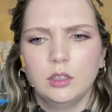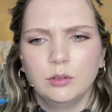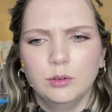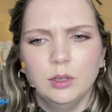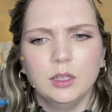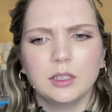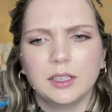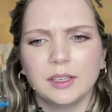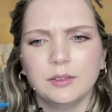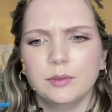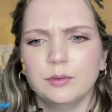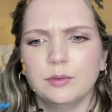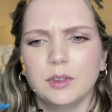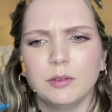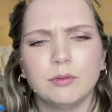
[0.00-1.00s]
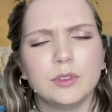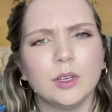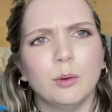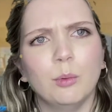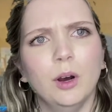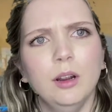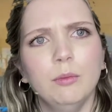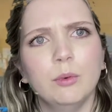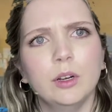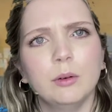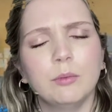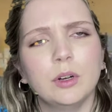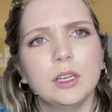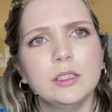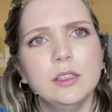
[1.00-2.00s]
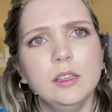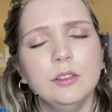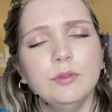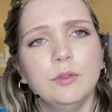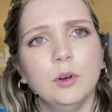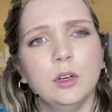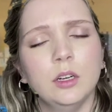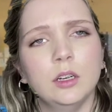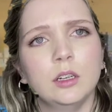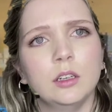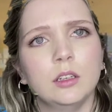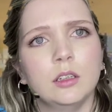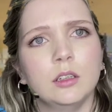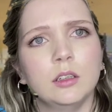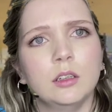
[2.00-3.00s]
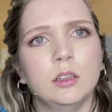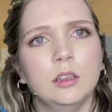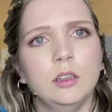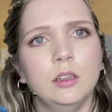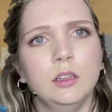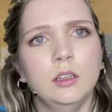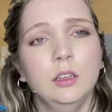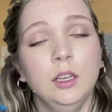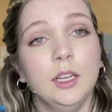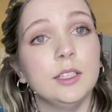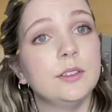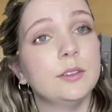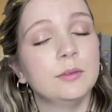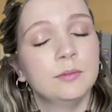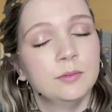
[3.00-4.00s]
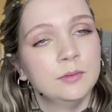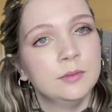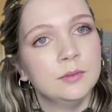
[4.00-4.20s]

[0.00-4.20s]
What? Give give to what? What what is this for? It's